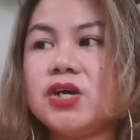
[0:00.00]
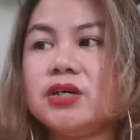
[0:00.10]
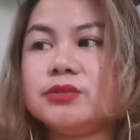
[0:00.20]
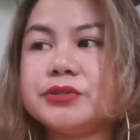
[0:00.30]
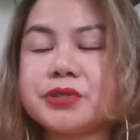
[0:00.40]

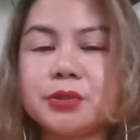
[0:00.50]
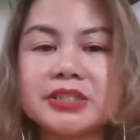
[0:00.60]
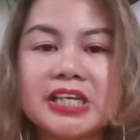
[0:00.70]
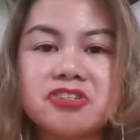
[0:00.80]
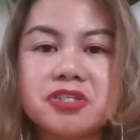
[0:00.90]
who told
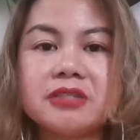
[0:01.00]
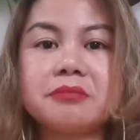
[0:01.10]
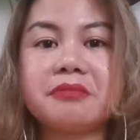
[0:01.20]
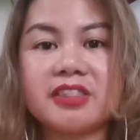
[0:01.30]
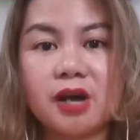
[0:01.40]
ancient
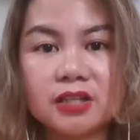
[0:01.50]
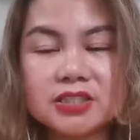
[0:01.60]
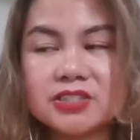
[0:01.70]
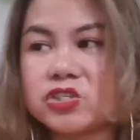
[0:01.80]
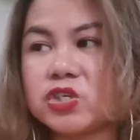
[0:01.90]

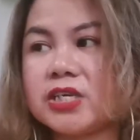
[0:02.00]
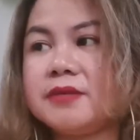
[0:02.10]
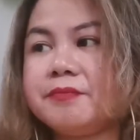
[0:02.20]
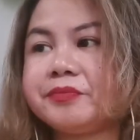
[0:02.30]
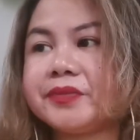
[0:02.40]
mythology
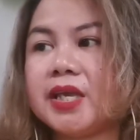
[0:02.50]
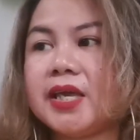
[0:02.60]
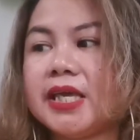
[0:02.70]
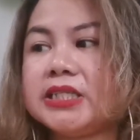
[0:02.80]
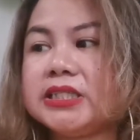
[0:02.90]

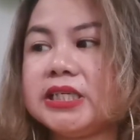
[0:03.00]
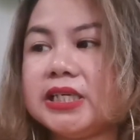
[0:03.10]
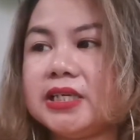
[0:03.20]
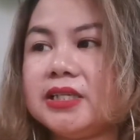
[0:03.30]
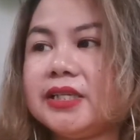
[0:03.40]
in
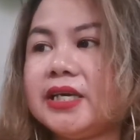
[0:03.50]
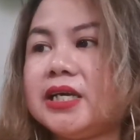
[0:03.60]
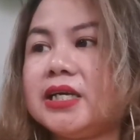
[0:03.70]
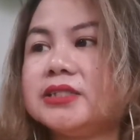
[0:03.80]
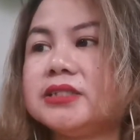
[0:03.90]

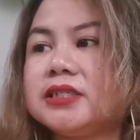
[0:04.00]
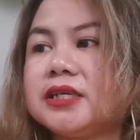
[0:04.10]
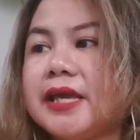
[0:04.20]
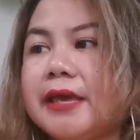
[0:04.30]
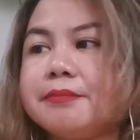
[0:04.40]
Indian
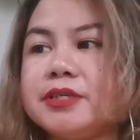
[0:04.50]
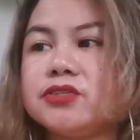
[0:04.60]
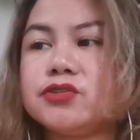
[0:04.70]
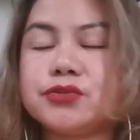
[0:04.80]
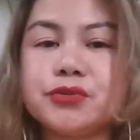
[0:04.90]

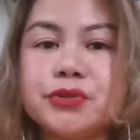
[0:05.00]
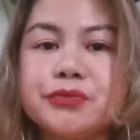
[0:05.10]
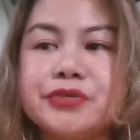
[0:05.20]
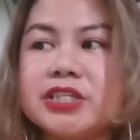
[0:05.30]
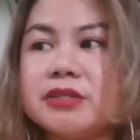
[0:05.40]
epics through
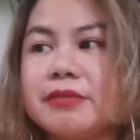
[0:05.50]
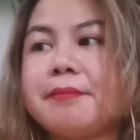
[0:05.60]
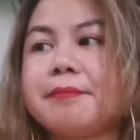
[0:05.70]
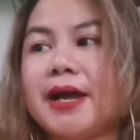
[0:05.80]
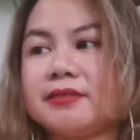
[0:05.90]
rhythmic
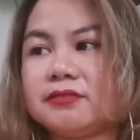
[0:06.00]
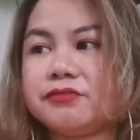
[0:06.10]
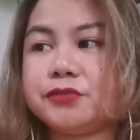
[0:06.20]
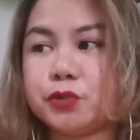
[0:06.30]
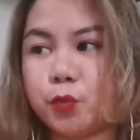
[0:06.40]

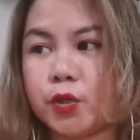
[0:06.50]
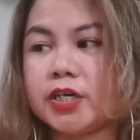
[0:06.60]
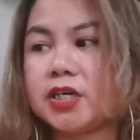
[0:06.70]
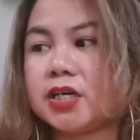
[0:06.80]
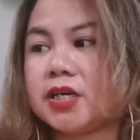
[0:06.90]

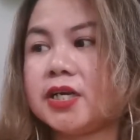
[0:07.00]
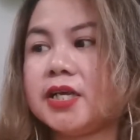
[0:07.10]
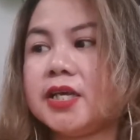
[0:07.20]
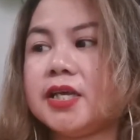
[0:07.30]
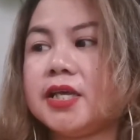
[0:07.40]
footwork,
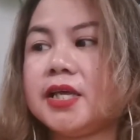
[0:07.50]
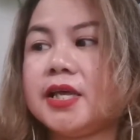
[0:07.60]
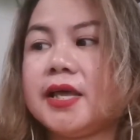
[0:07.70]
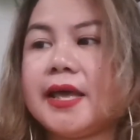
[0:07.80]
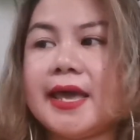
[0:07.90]

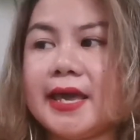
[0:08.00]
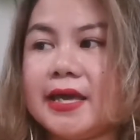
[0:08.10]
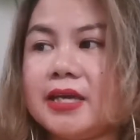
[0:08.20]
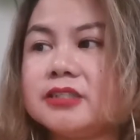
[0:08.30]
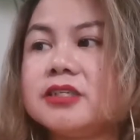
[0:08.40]

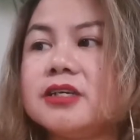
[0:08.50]
hand